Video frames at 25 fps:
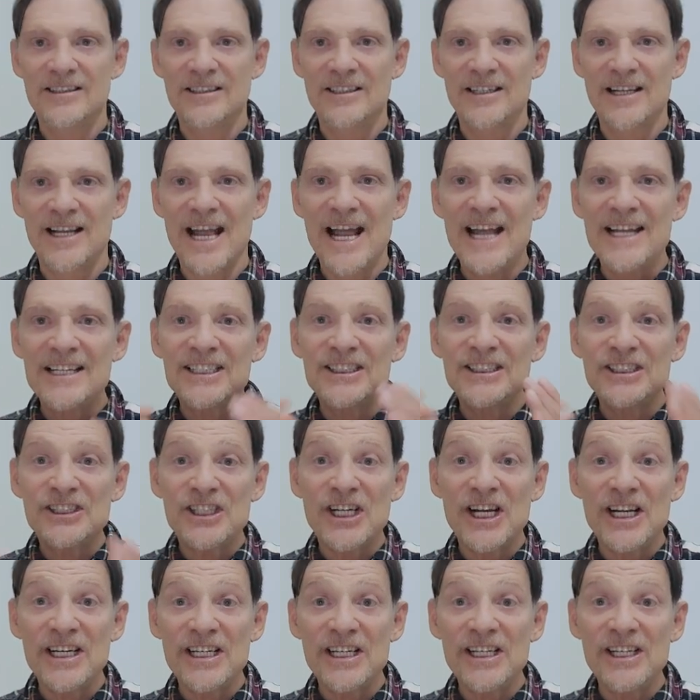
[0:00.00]
And in
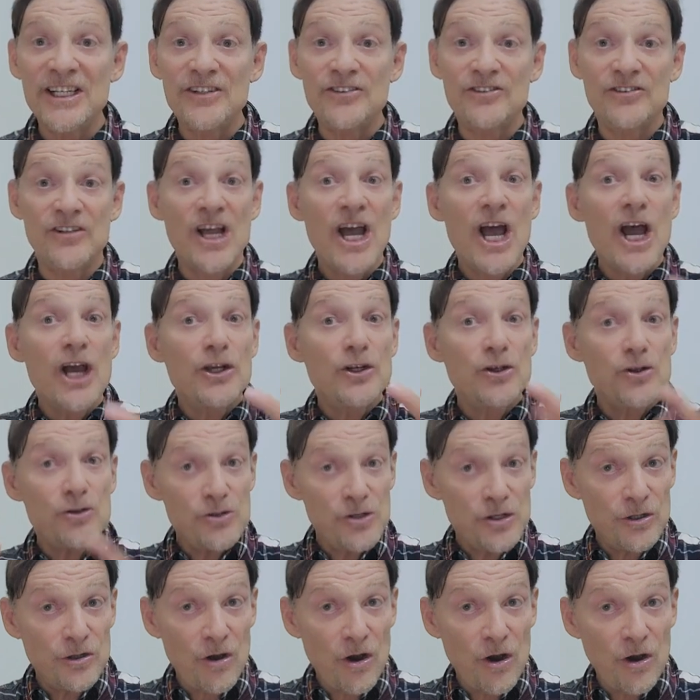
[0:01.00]
Chinese, you
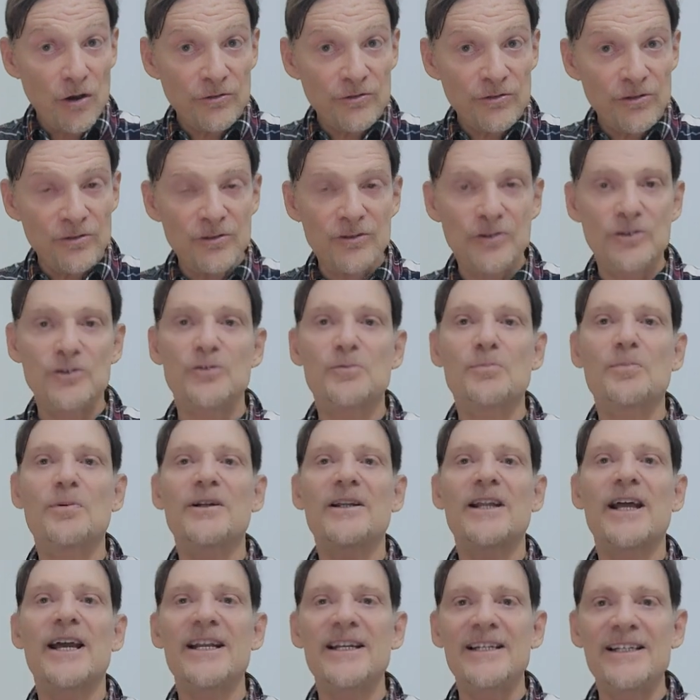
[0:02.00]
should also use
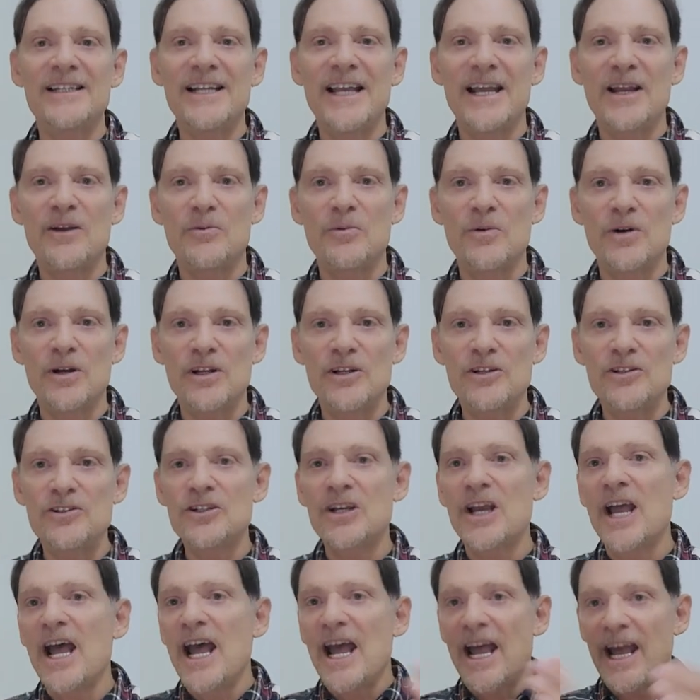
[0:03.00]
polite language